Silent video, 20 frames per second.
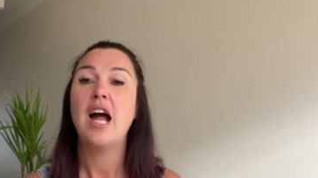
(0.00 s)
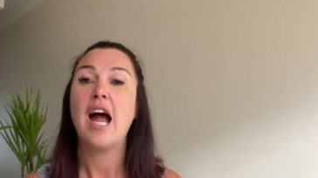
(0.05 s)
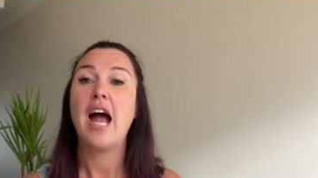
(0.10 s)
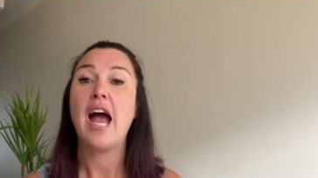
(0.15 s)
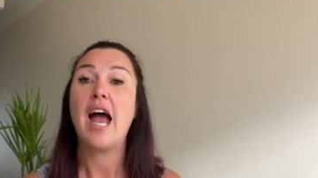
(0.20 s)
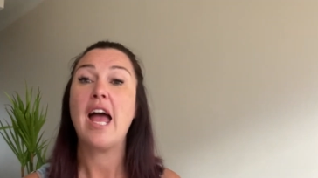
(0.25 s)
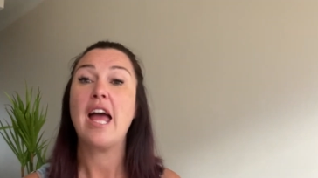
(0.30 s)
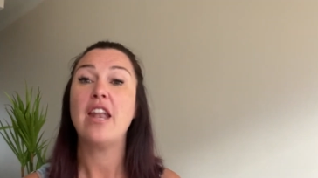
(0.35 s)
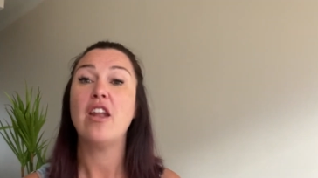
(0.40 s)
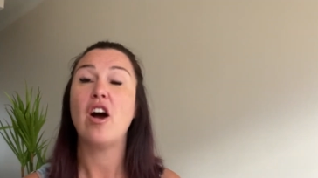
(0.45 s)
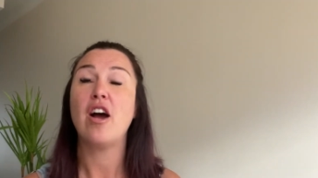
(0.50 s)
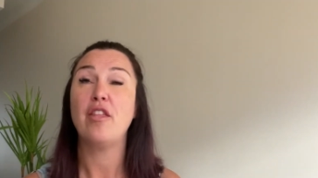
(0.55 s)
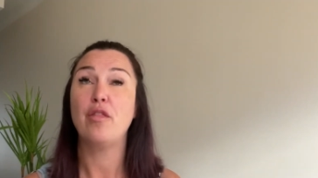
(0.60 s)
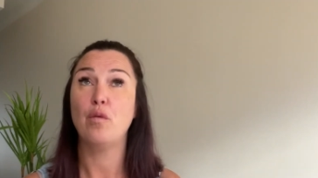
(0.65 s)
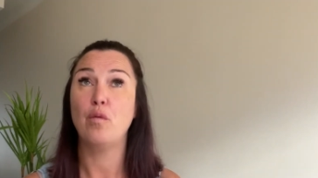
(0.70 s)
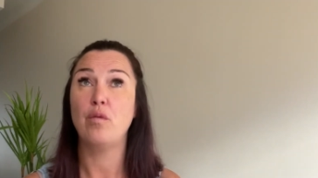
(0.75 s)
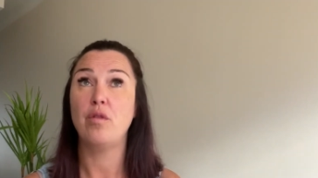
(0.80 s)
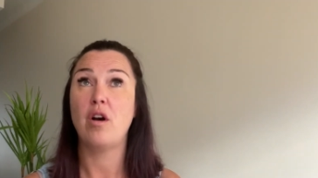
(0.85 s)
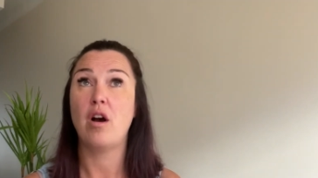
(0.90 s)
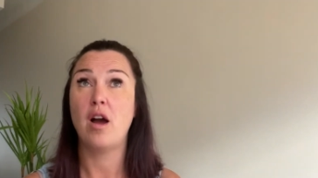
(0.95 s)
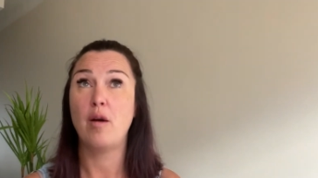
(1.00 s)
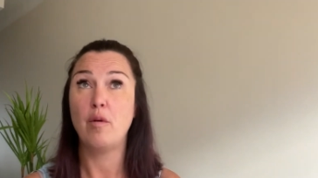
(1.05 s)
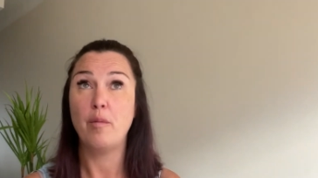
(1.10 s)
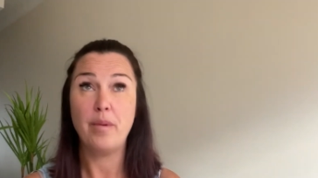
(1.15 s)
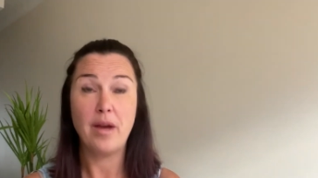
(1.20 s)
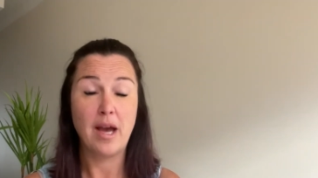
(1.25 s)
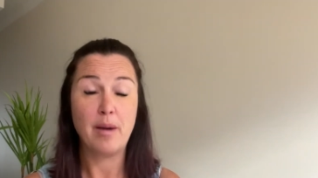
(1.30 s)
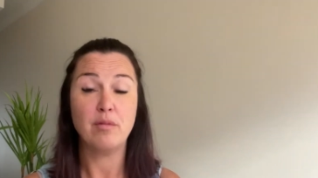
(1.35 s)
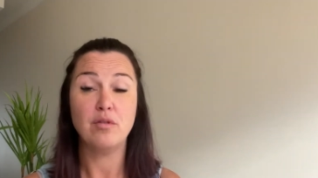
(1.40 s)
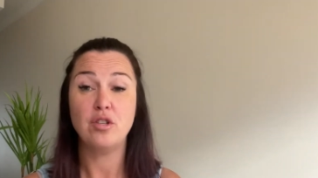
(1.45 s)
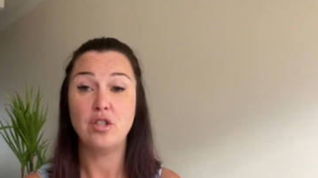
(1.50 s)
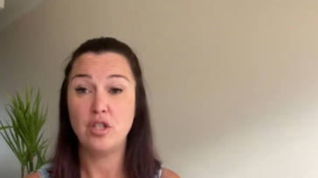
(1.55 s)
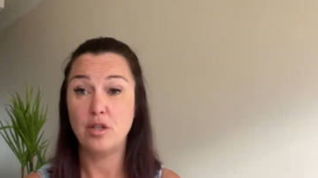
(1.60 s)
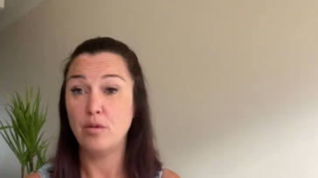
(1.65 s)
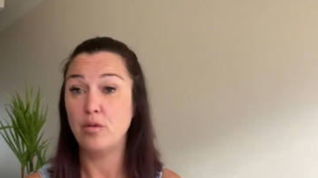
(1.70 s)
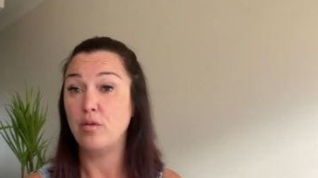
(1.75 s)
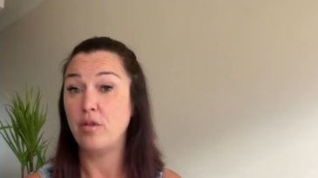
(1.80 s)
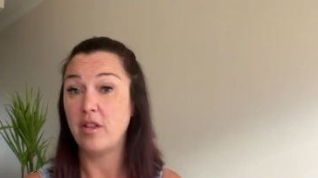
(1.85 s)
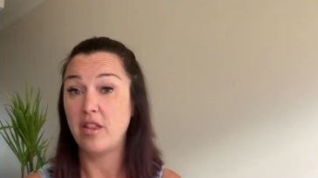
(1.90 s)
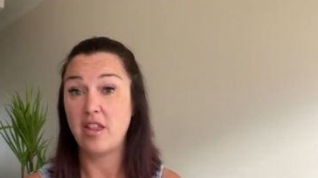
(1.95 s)
And I thought that I would be able to do
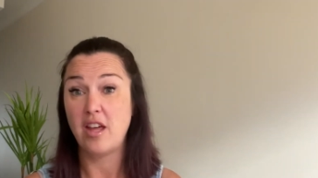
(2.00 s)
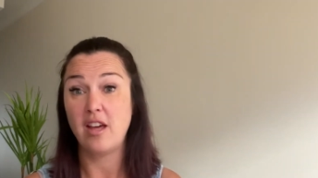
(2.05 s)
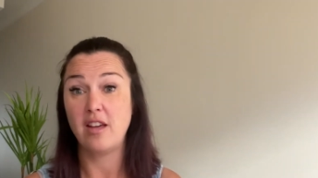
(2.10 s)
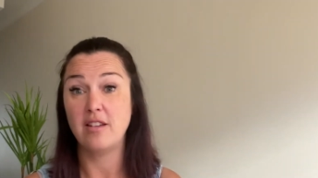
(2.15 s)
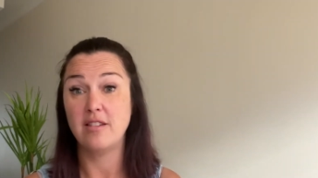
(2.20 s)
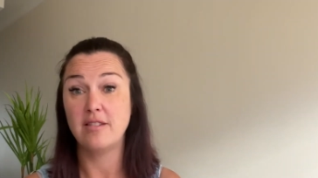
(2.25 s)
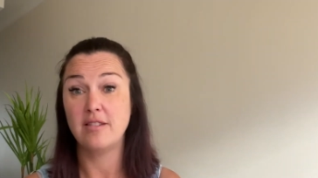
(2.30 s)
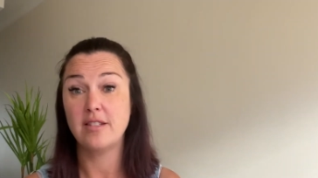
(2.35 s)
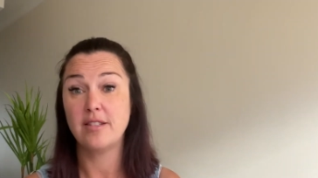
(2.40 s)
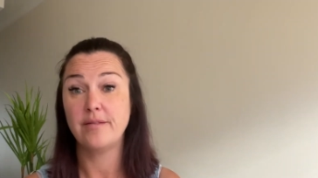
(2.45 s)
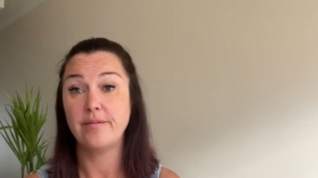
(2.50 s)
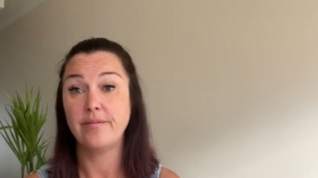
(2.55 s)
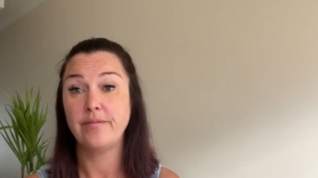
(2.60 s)
all the things.